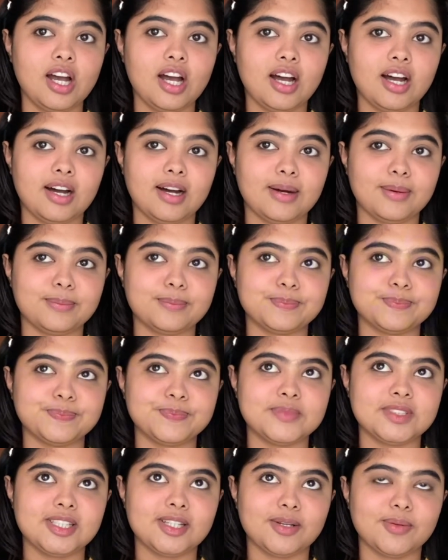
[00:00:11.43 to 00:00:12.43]

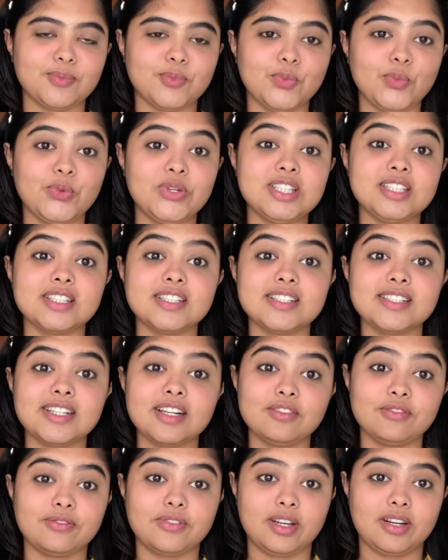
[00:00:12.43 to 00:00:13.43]
some winter
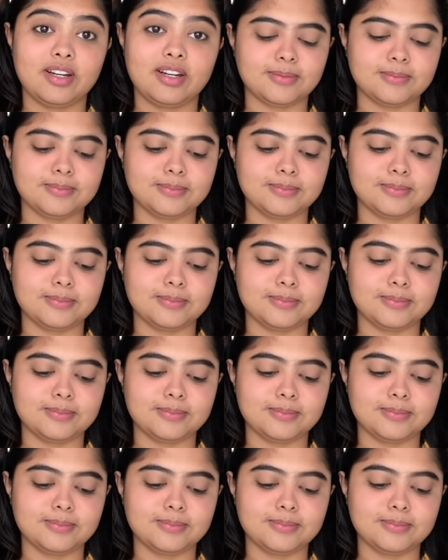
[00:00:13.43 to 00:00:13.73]
self-care.